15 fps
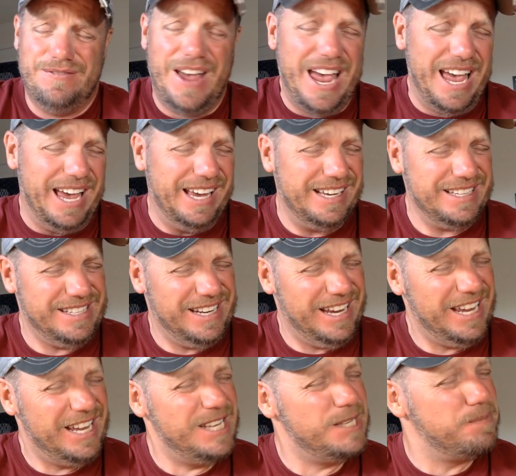fast
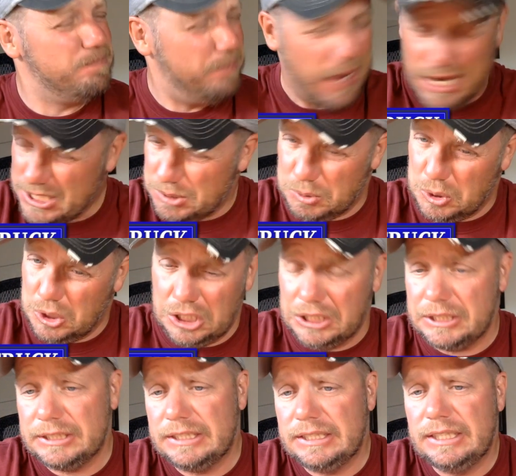as possible.
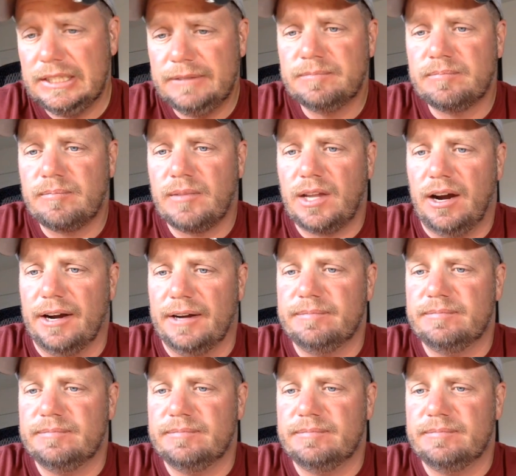All right.